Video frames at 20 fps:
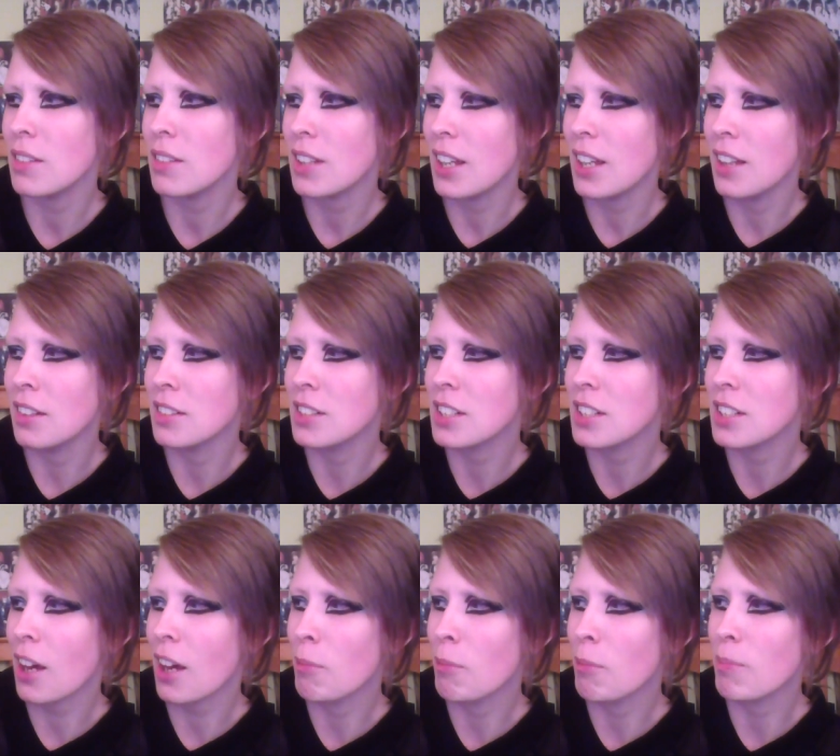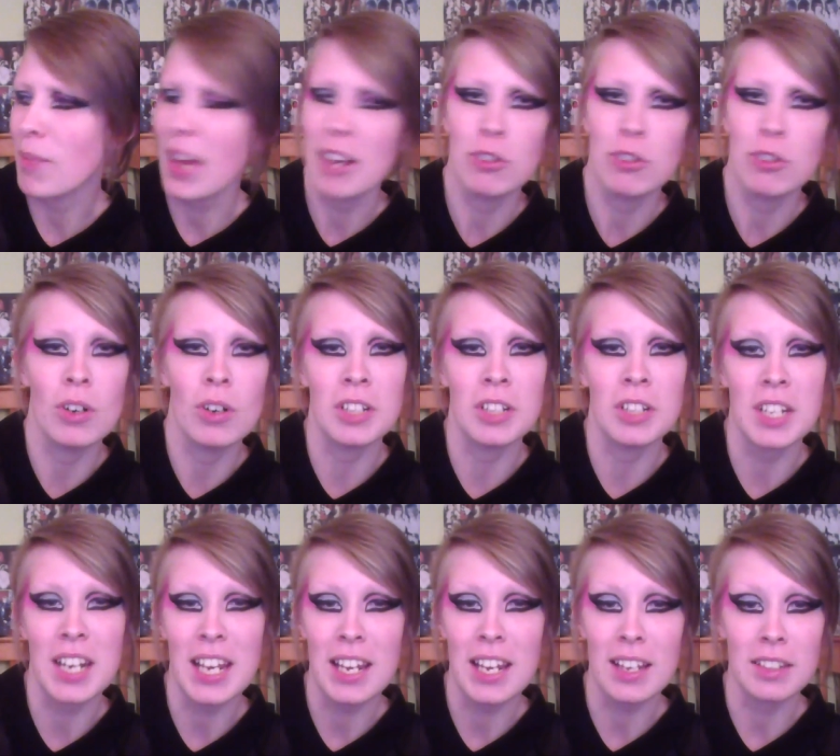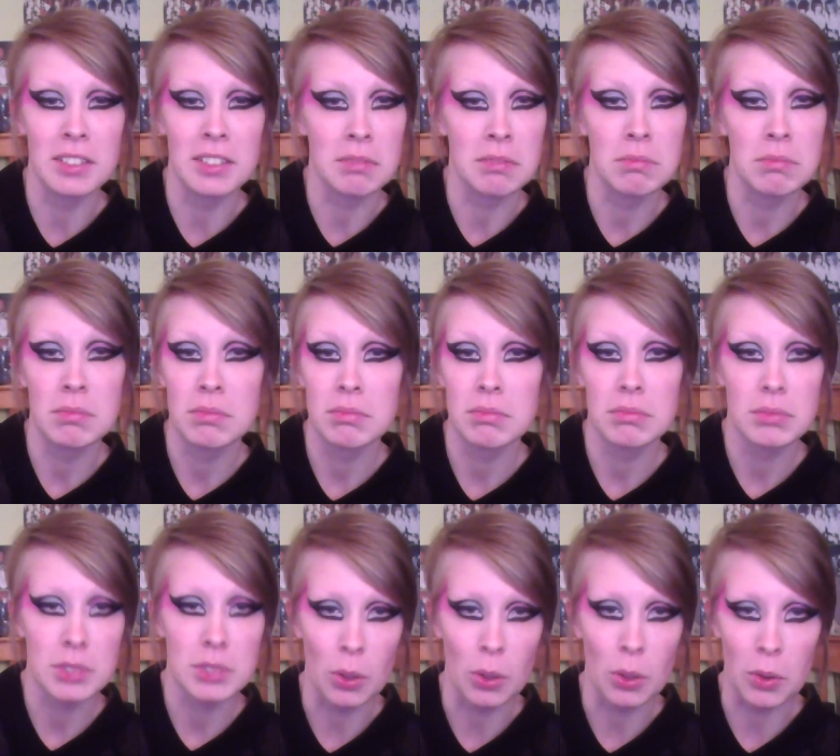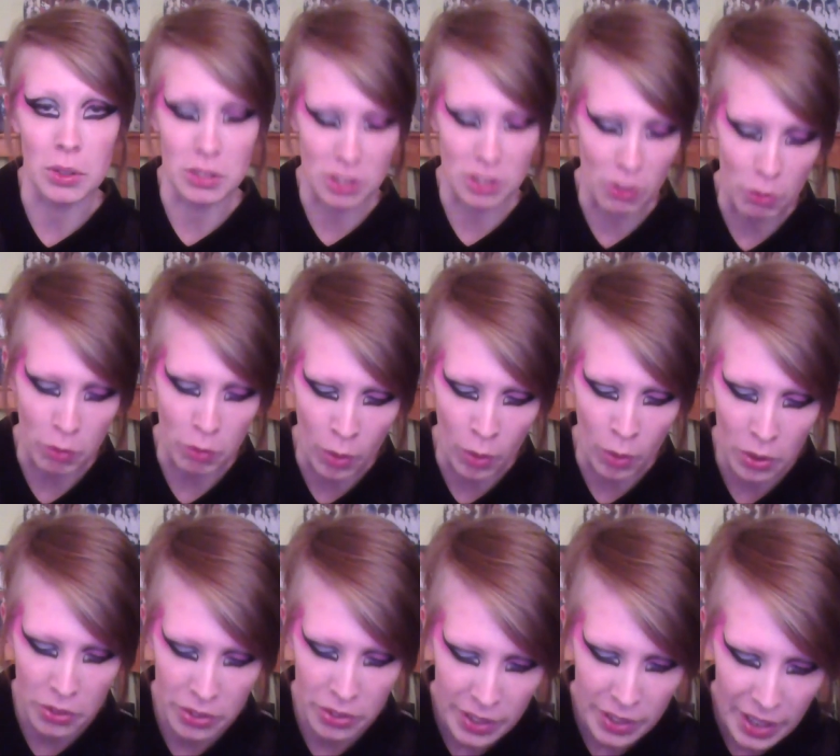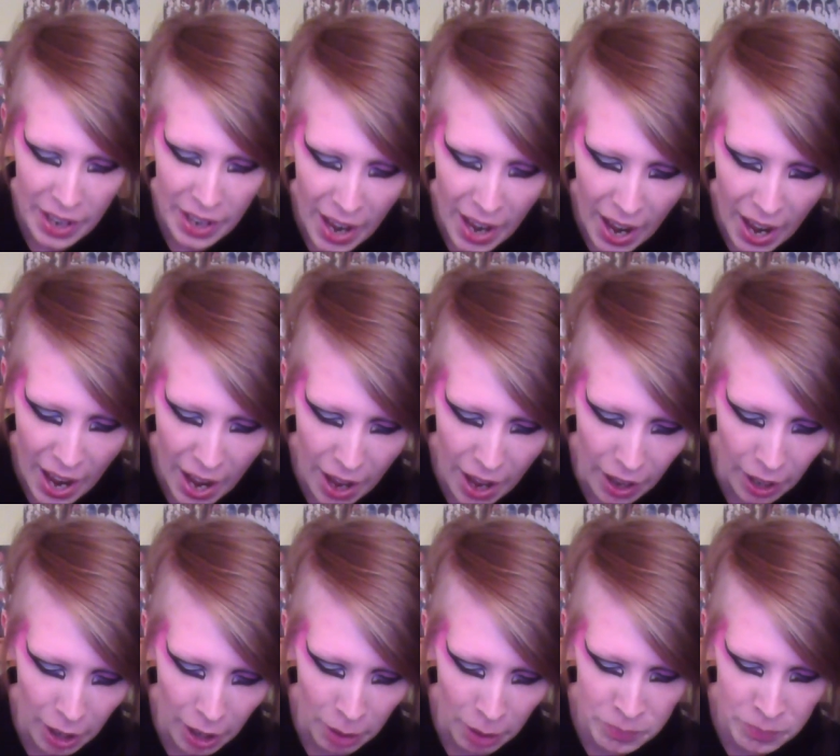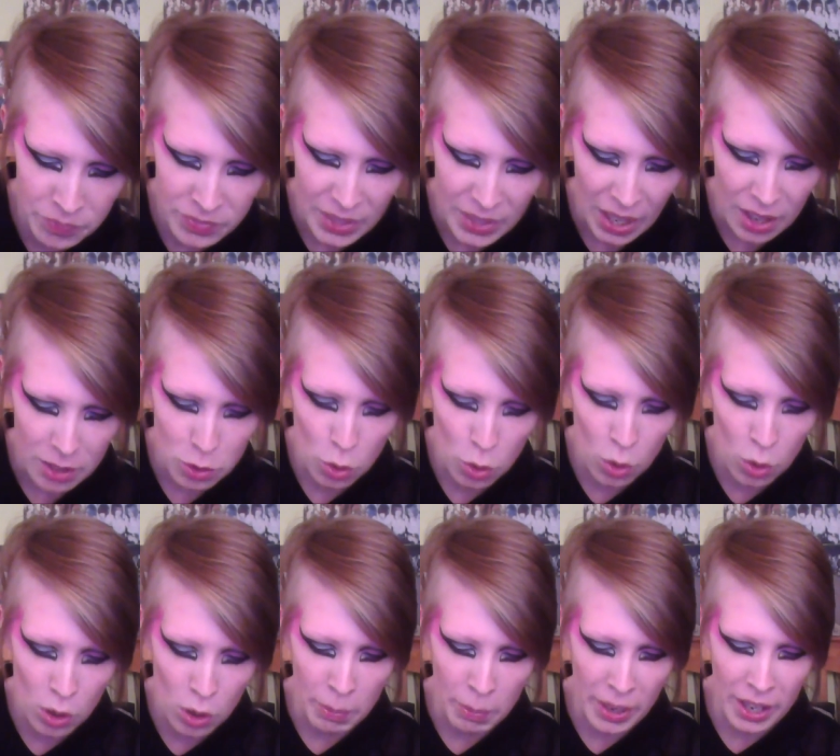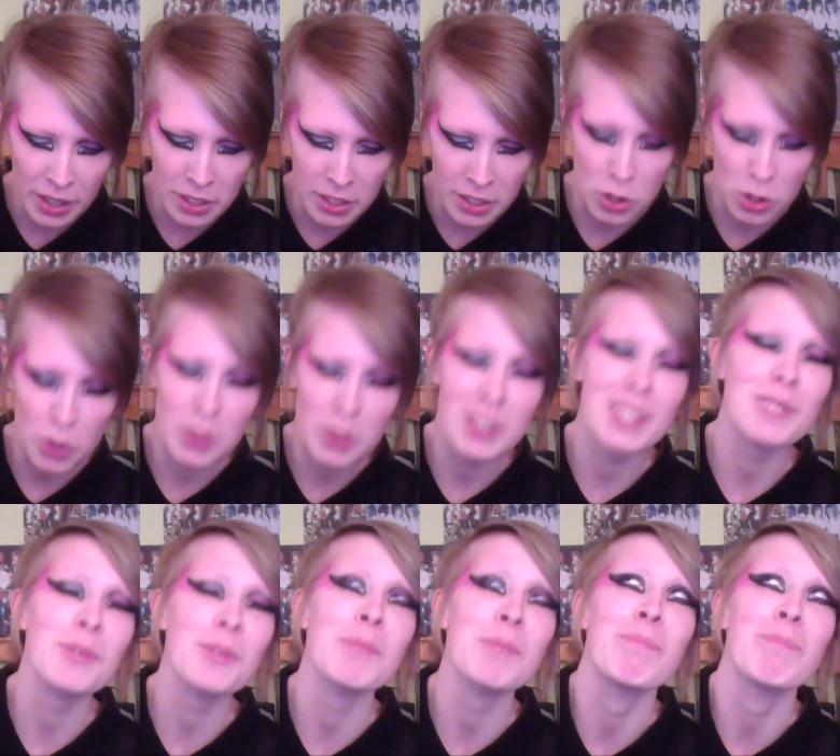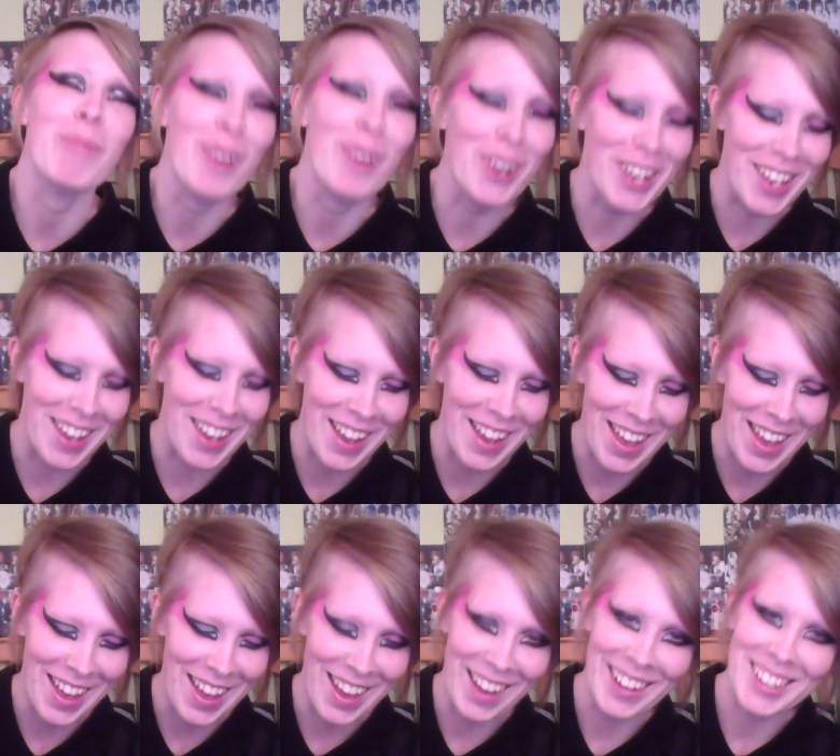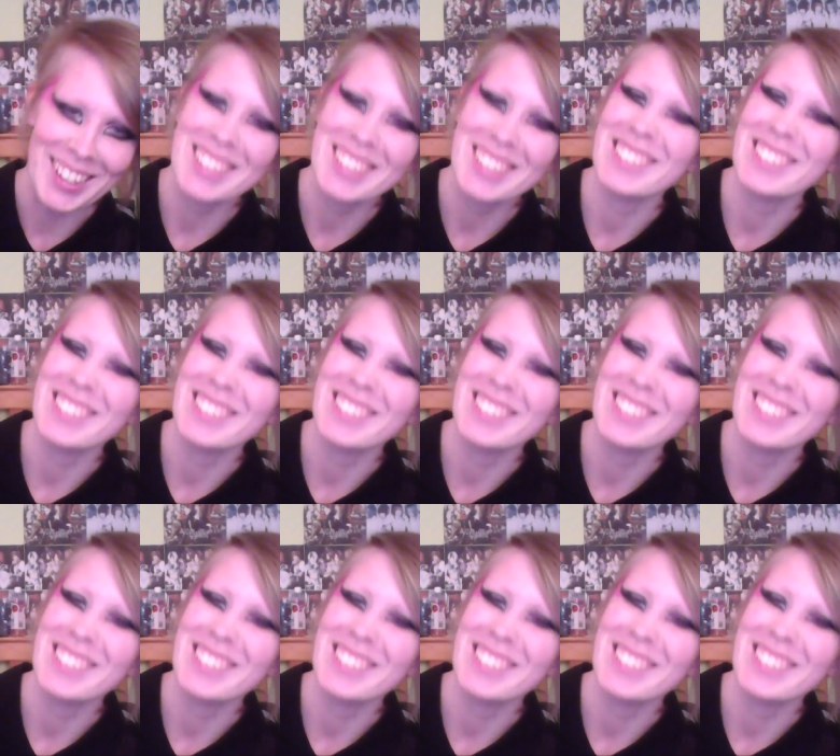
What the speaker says: androgyny and so on and so forth. Talk about your choices with body hair.